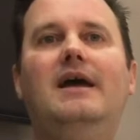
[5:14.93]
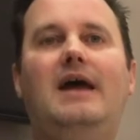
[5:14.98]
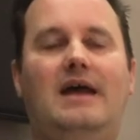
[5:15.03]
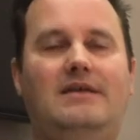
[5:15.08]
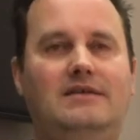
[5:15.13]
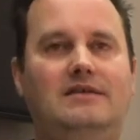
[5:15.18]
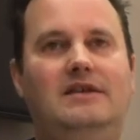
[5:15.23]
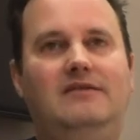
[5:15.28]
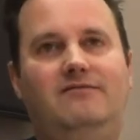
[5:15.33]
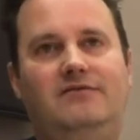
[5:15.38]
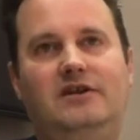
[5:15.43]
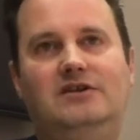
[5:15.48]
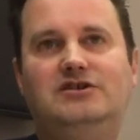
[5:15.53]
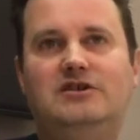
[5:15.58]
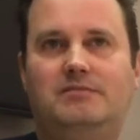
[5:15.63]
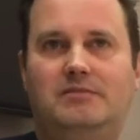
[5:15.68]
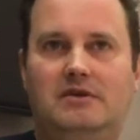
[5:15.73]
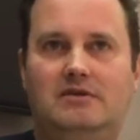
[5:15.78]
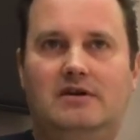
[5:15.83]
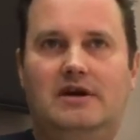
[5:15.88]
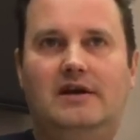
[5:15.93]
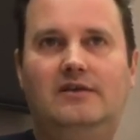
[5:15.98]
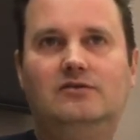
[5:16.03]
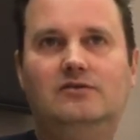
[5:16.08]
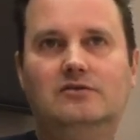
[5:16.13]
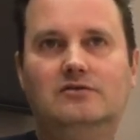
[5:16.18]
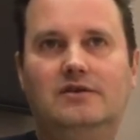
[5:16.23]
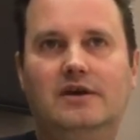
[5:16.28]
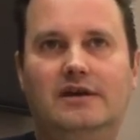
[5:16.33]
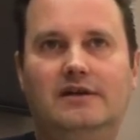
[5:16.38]
and then they finish up their high
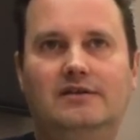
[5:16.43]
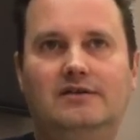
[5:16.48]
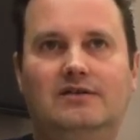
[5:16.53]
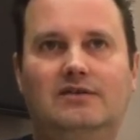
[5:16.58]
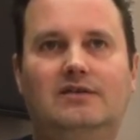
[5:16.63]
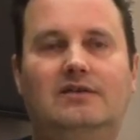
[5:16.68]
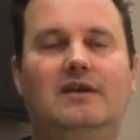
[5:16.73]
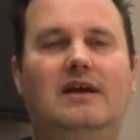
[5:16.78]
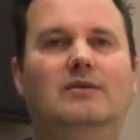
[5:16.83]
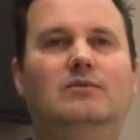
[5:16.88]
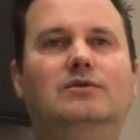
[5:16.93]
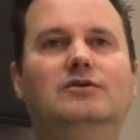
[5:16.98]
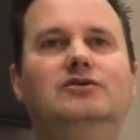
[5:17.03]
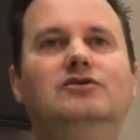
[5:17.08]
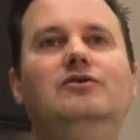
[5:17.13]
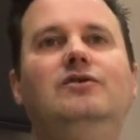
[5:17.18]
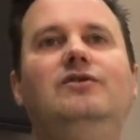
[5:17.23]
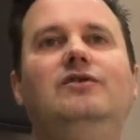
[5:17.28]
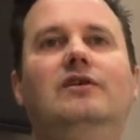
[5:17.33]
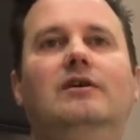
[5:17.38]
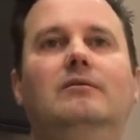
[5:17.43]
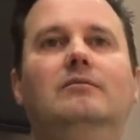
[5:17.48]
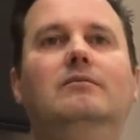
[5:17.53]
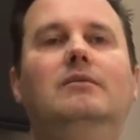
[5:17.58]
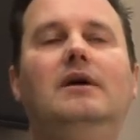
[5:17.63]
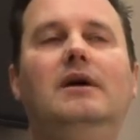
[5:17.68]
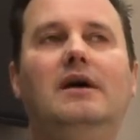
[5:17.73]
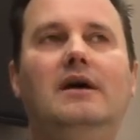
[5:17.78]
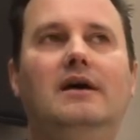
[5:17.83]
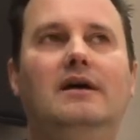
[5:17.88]
school credits, and we'll do some